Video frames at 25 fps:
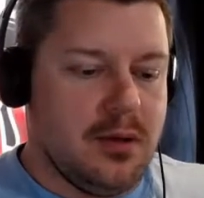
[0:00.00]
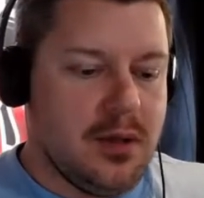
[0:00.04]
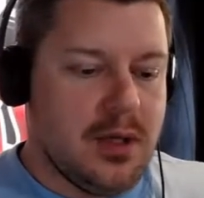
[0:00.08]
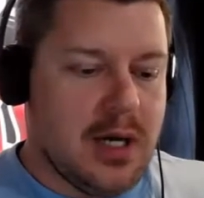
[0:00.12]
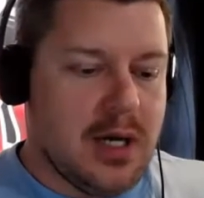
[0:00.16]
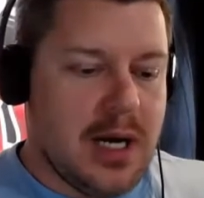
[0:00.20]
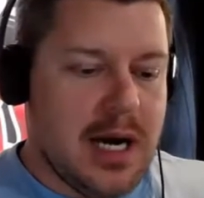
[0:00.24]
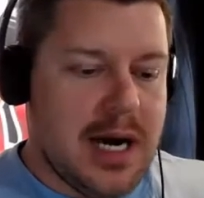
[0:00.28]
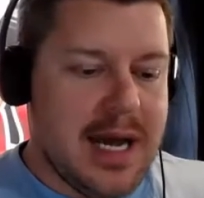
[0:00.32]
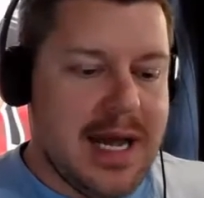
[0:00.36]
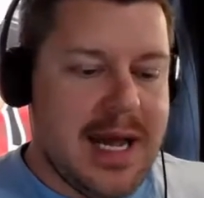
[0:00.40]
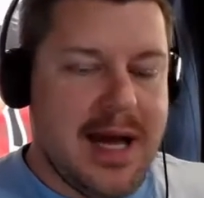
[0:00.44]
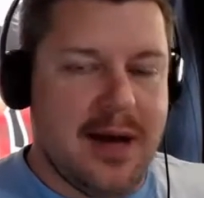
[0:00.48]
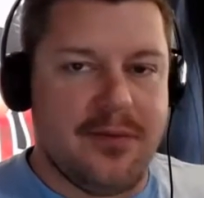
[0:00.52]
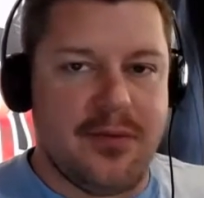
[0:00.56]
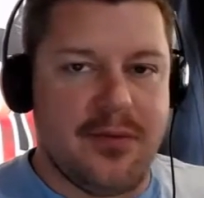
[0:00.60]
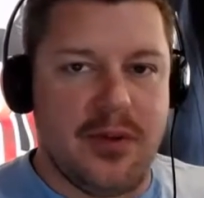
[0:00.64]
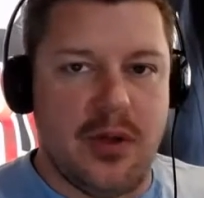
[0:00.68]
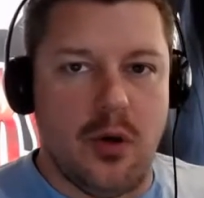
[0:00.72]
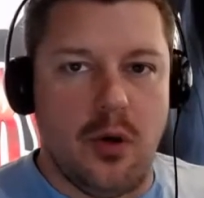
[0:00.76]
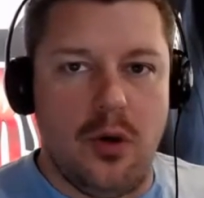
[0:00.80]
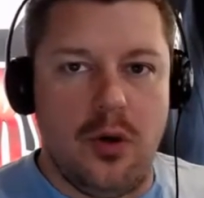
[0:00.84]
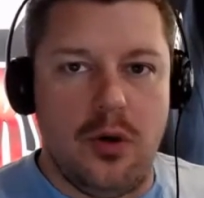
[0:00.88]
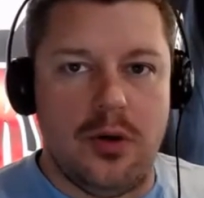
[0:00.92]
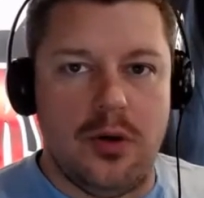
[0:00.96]
I have the
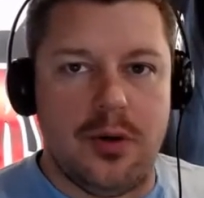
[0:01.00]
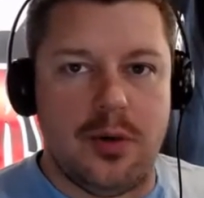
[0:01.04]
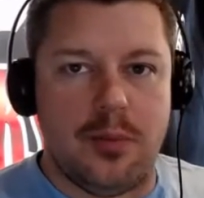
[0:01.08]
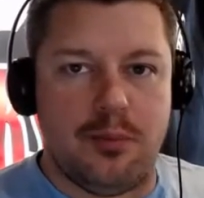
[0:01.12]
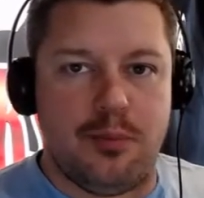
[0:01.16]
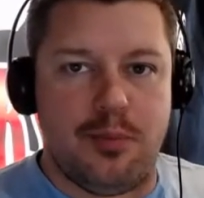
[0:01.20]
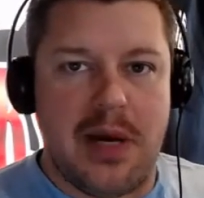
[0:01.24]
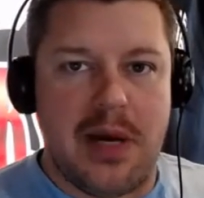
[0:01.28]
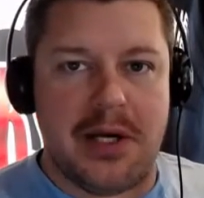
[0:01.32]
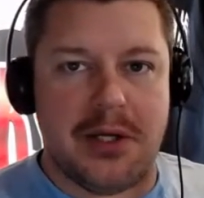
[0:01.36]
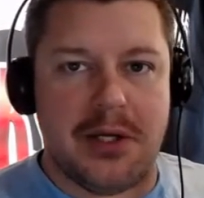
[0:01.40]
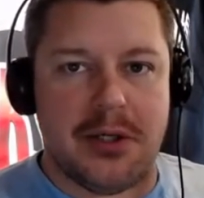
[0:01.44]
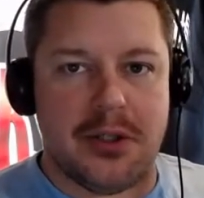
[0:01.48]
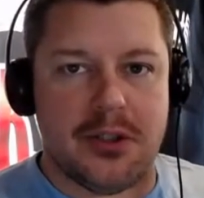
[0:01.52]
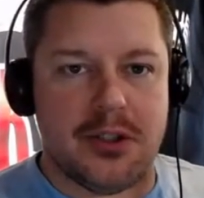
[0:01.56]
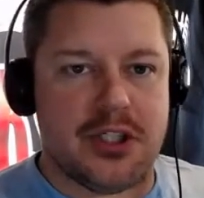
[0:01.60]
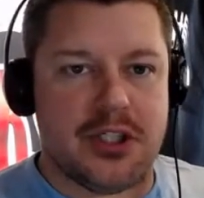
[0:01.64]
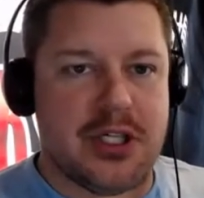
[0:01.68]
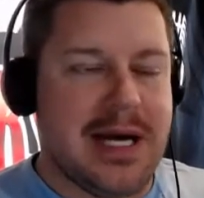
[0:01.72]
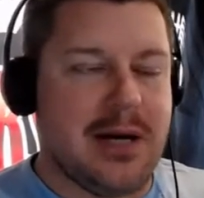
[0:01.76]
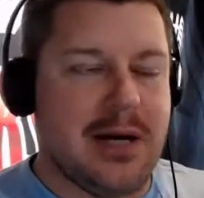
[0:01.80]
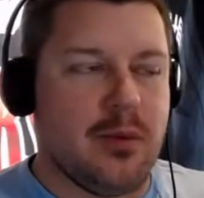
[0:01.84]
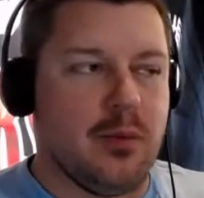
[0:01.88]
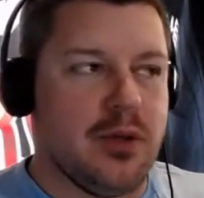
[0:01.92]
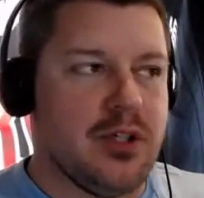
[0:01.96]
old, better
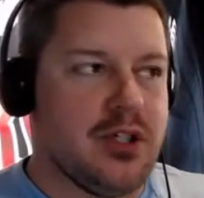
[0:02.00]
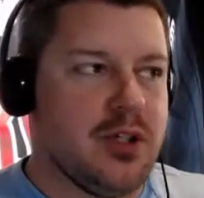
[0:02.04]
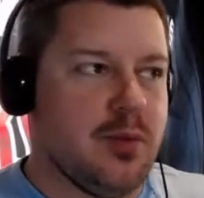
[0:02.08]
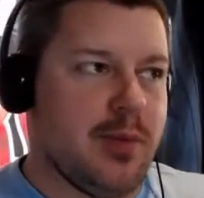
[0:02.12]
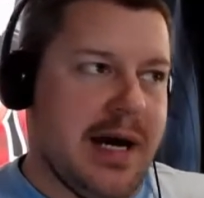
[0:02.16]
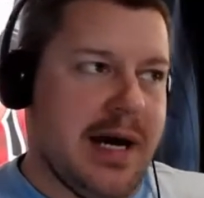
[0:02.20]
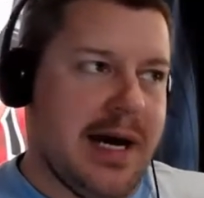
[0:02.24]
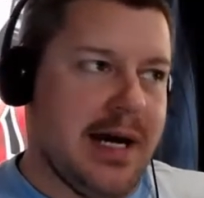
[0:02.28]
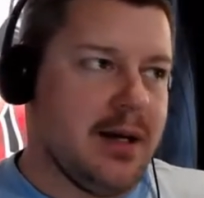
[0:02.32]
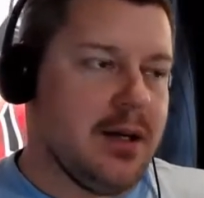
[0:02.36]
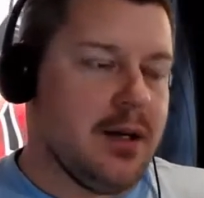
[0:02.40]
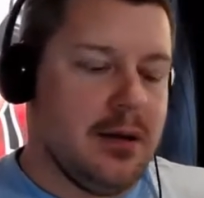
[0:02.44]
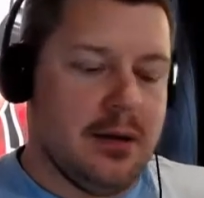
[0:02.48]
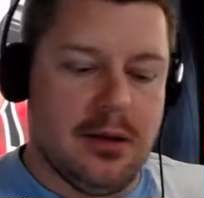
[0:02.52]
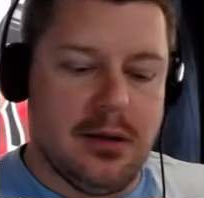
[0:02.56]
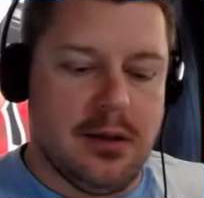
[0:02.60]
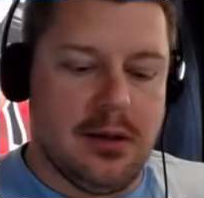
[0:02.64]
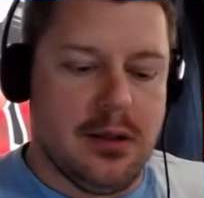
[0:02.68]
chat widget back.